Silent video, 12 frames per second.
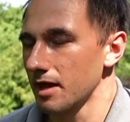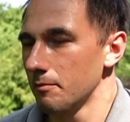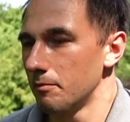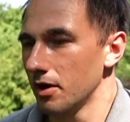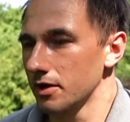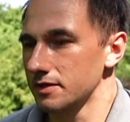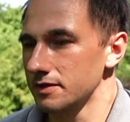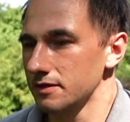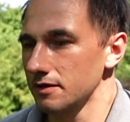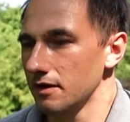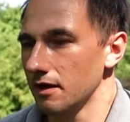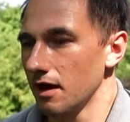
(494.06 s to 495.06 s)
but
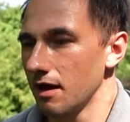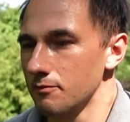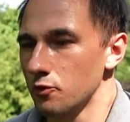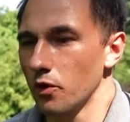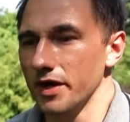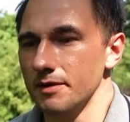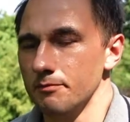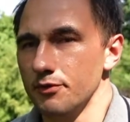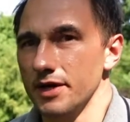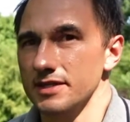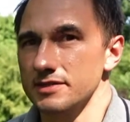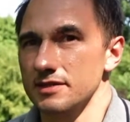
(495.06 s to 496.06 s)
I'm quite
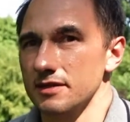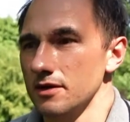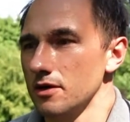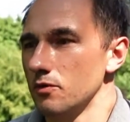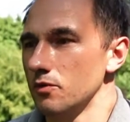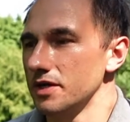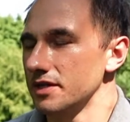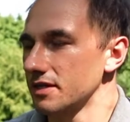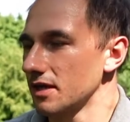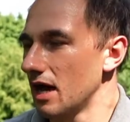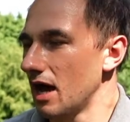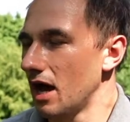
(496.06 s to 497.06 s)
impressed with
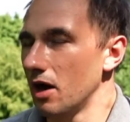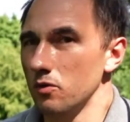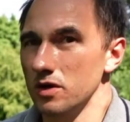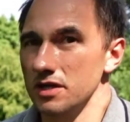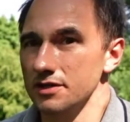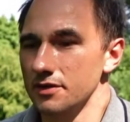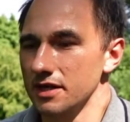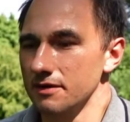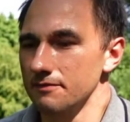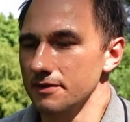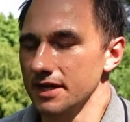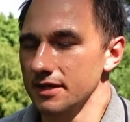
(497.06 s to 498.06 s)
how well you can
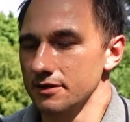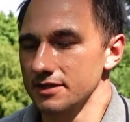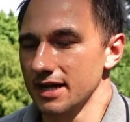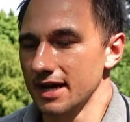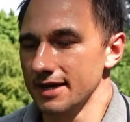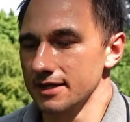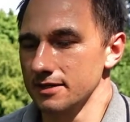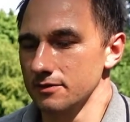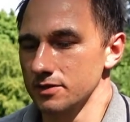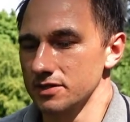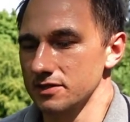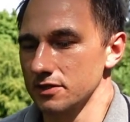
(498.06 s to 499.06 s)
inflate your tire
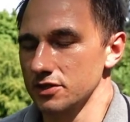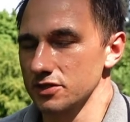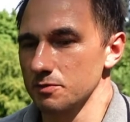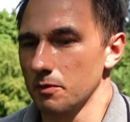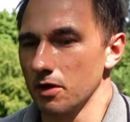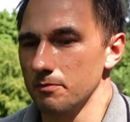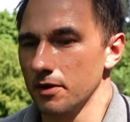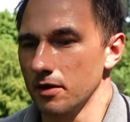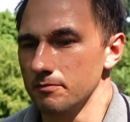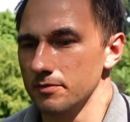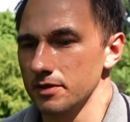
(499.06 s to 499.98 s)
with such a small pump.